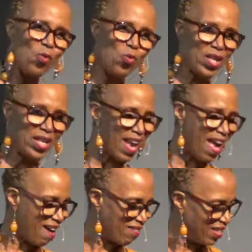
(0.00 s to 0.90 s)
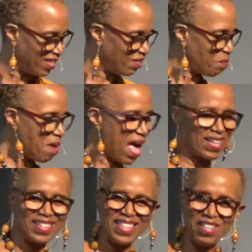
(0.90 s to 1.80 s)
We have this
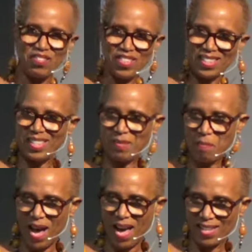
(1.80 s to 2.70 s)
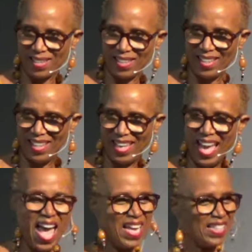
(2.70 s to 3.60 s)
magnificent body.
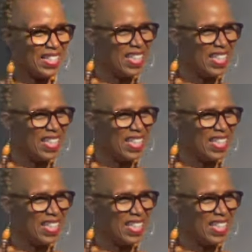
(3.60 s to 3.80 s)
And